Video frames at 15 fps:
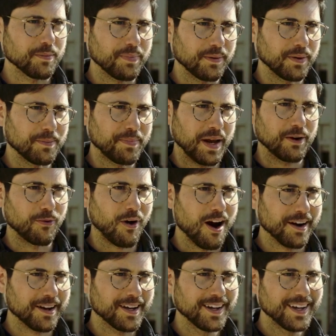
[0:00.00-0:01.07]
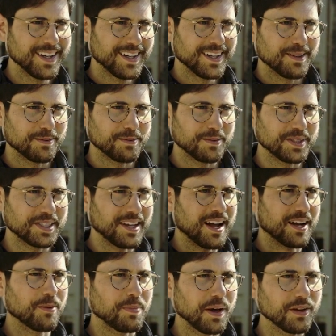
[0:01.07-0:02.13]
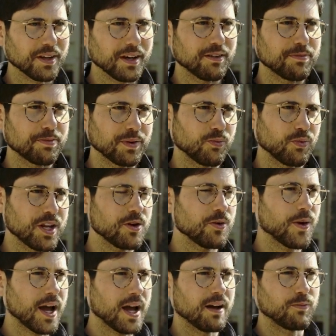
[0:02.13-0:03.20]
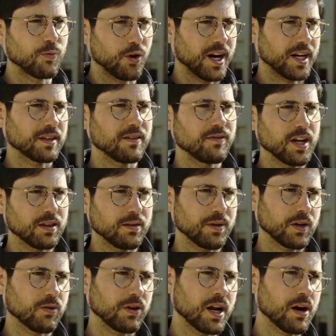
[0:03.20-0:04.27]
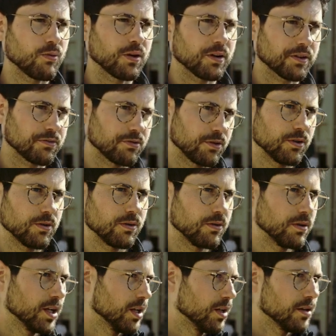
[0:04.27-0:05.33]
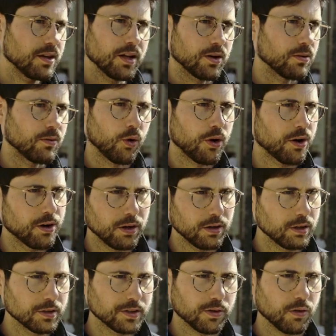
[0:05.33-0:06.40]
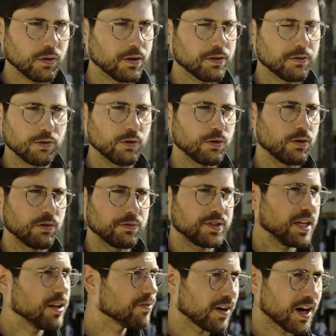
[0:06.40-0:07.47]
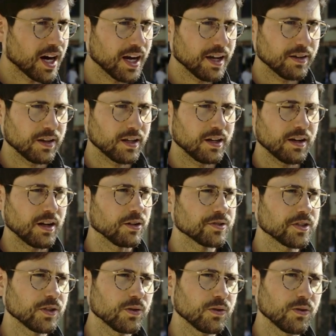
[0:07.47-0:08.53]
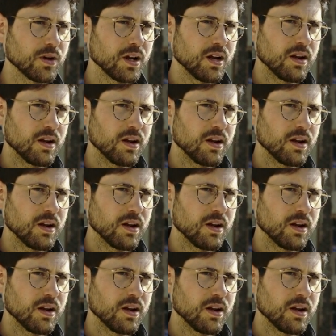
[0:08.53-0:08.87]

a pet rock is not compelling enough. But when you have more activity on the Bitcoin network through ordinals or through DeFi in an L2,